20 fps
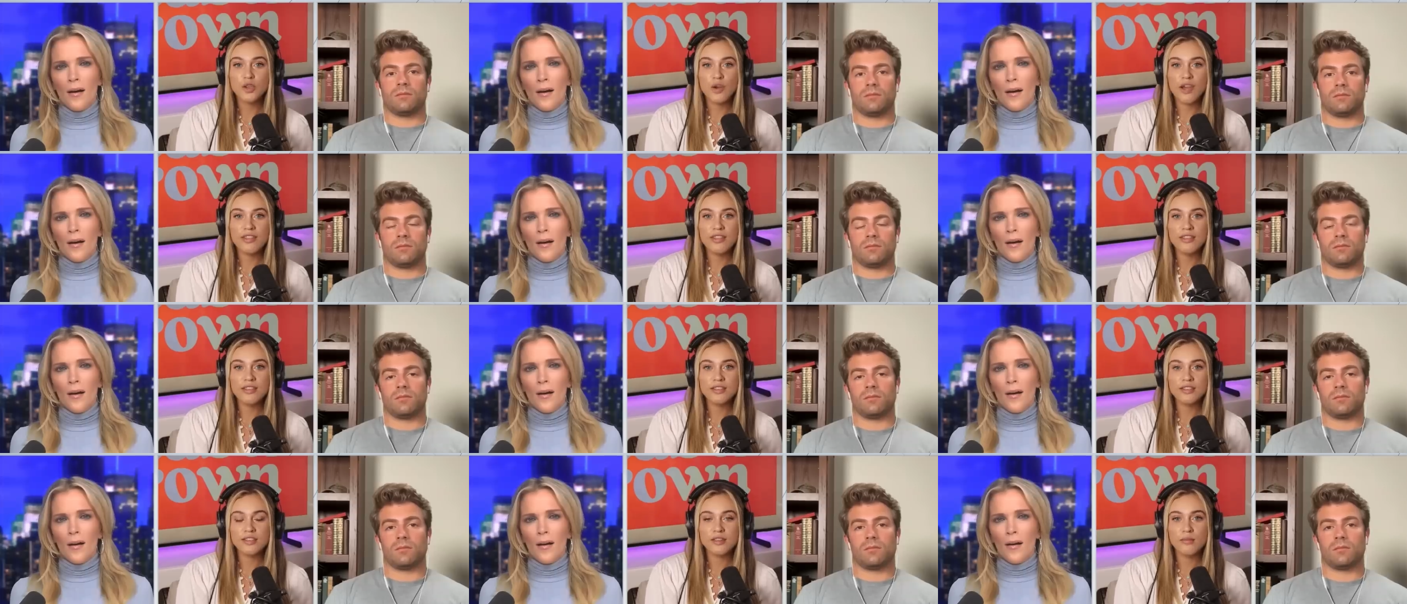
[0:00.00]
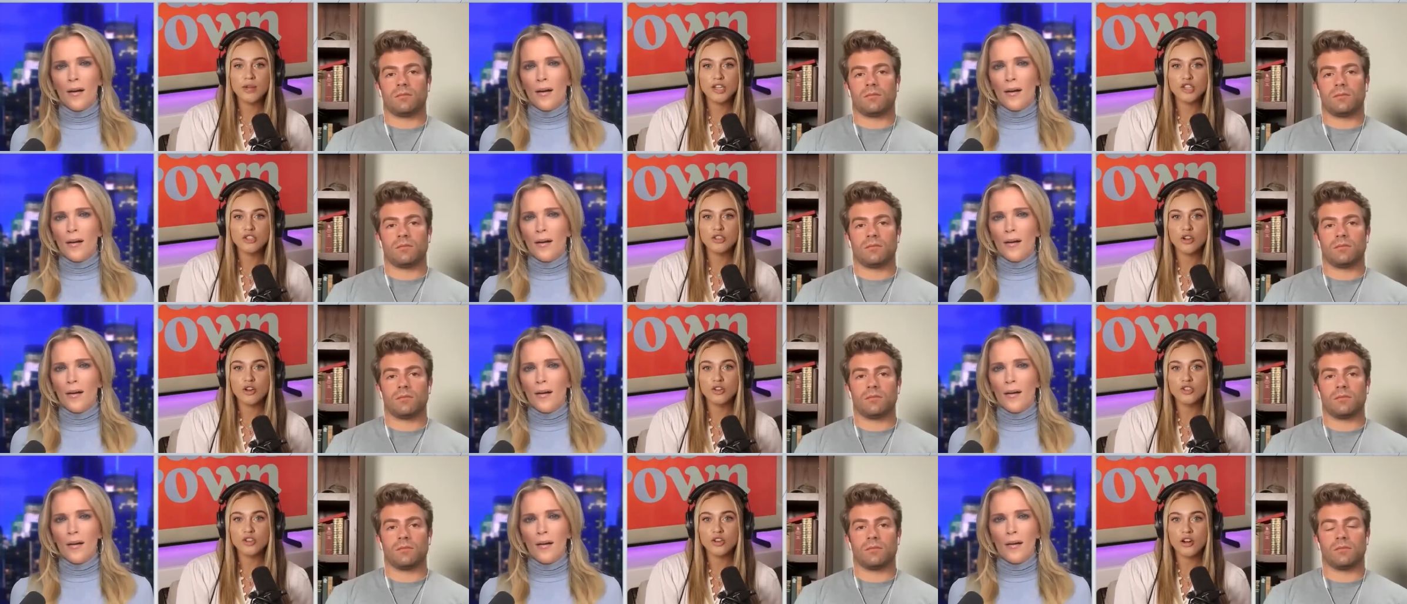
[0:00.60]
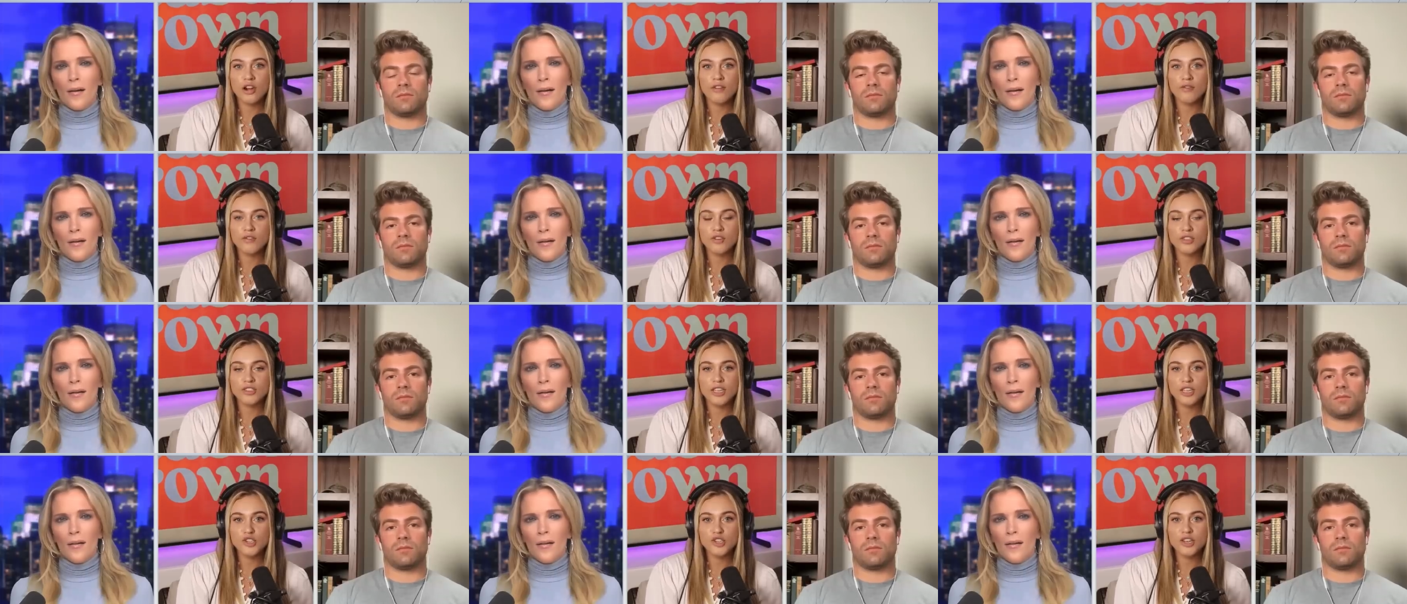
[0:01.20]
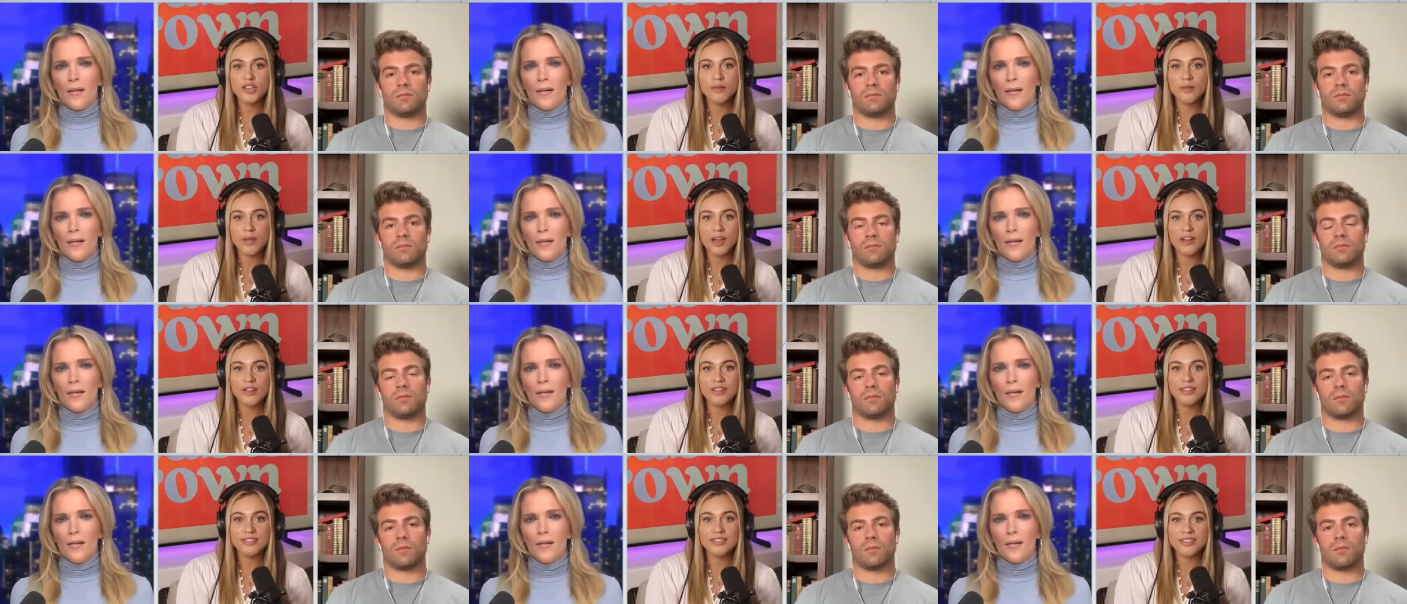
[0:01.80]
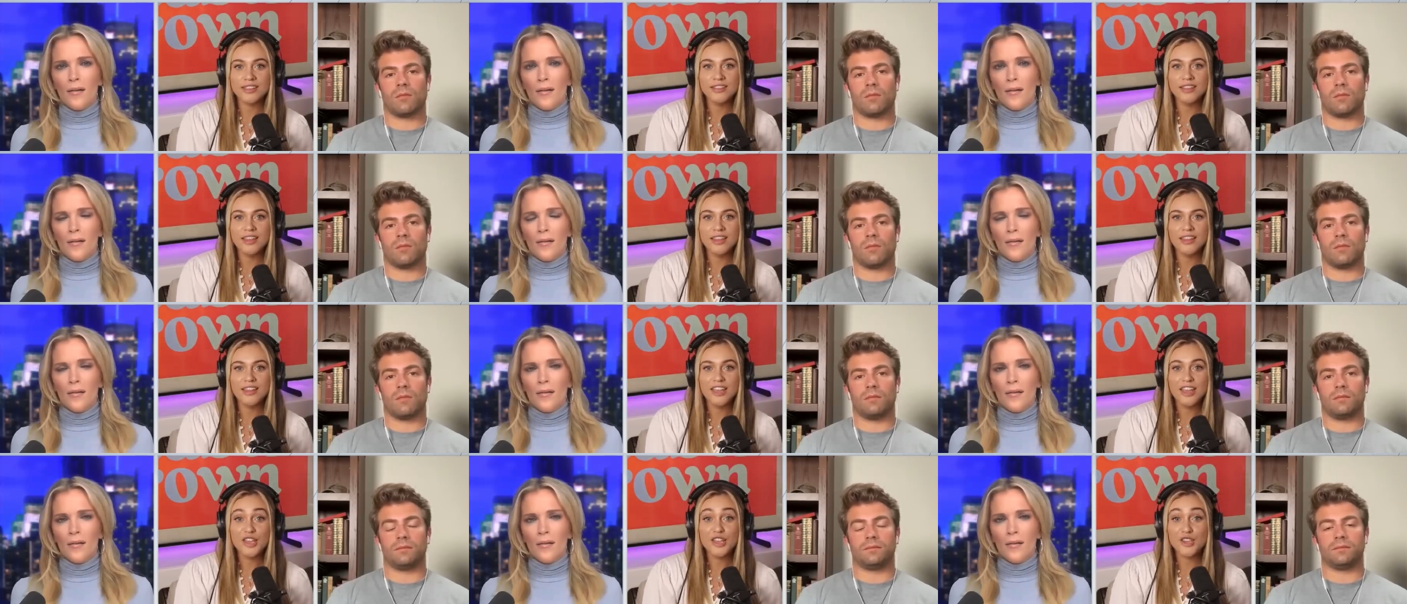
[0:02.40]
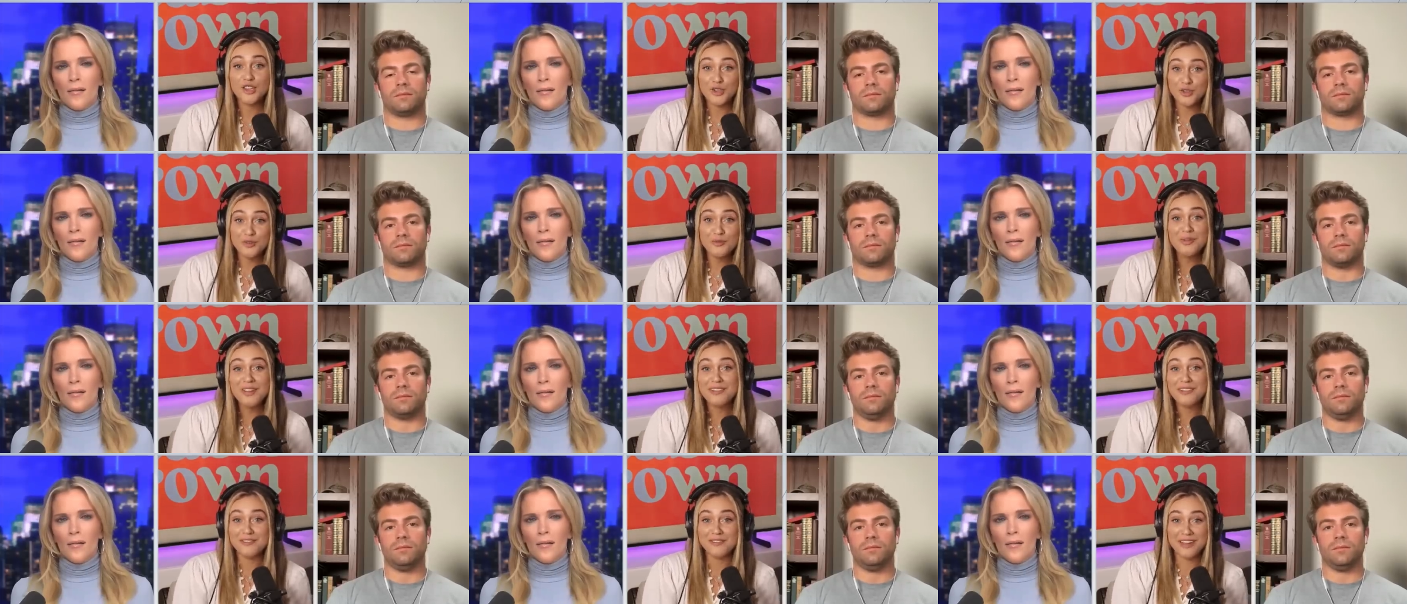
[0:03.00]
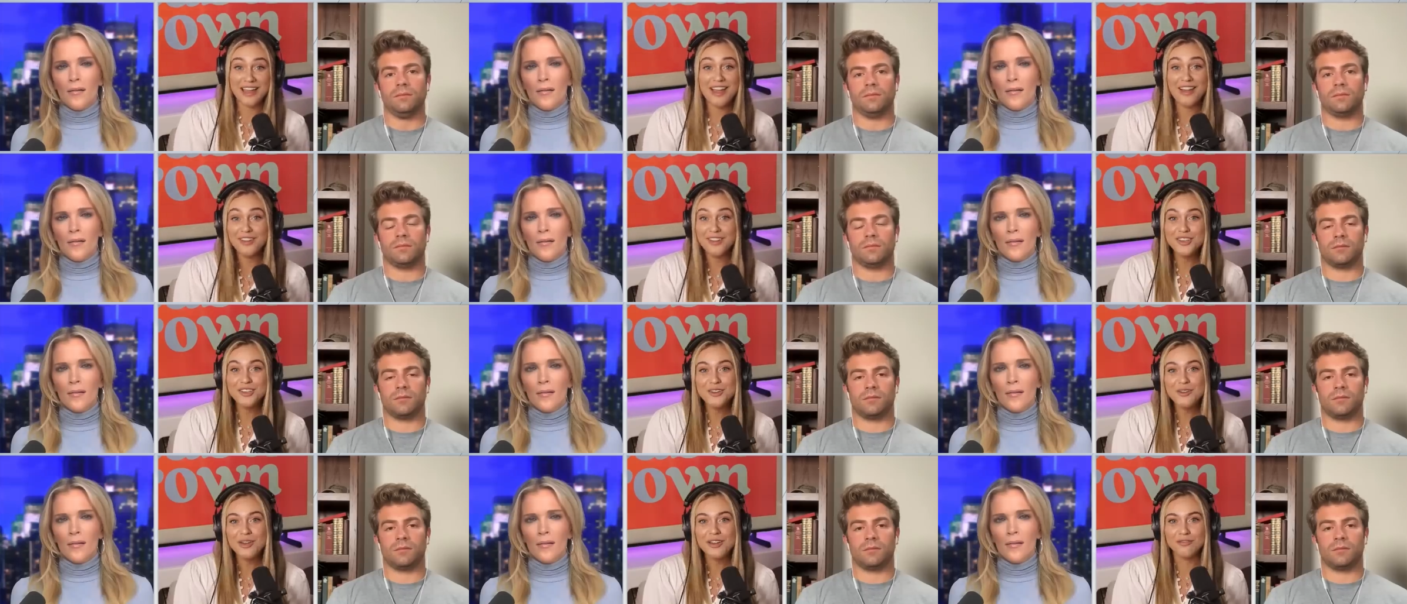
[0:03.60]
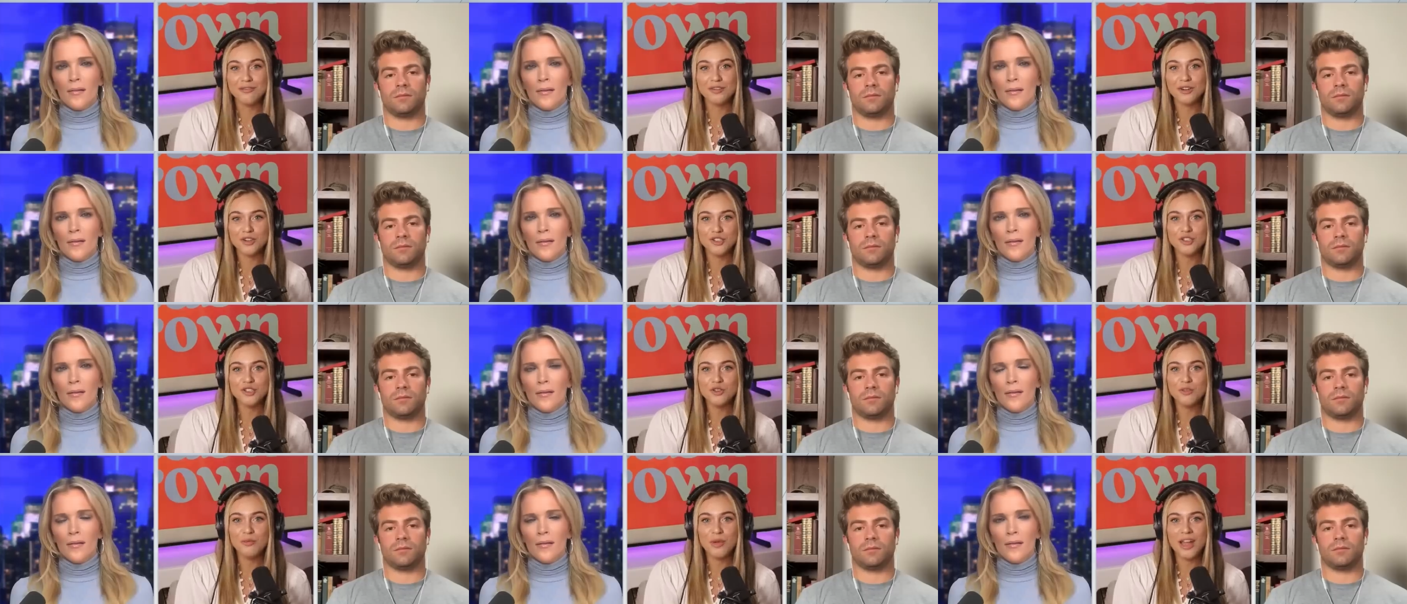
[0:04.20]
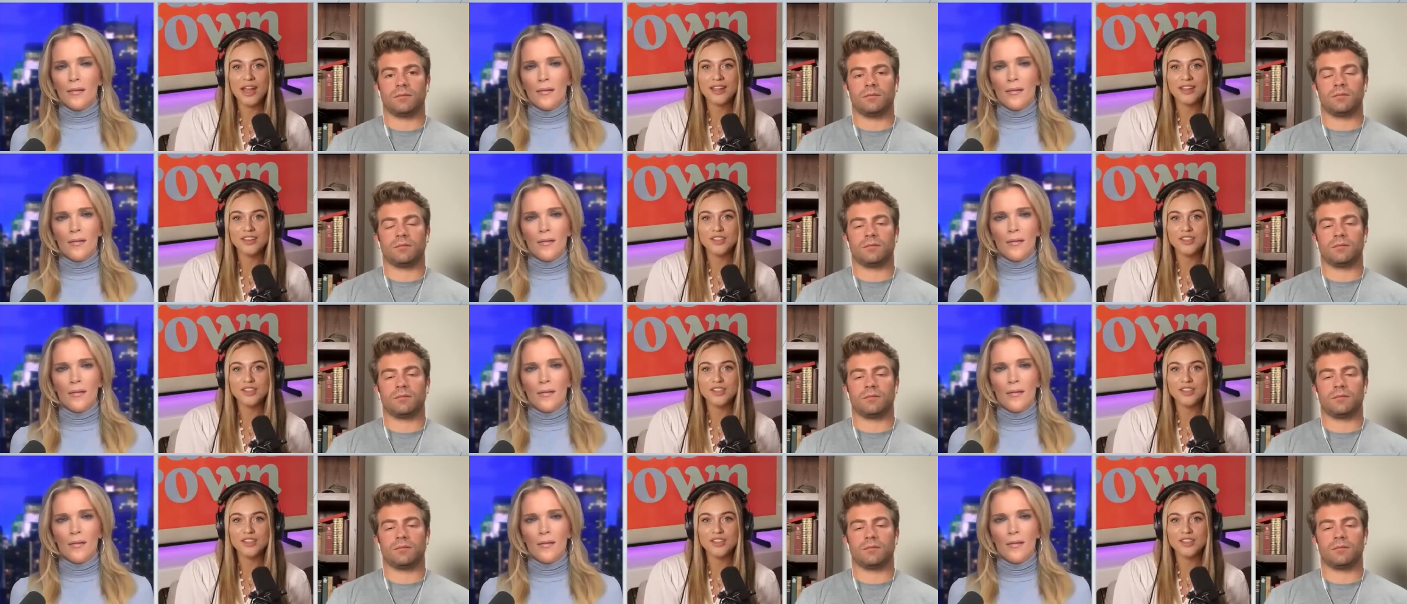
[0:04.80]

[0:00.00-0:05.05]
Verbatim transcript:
Speaker 1: I think this is a much larger conversation about instilling human value value and virtue back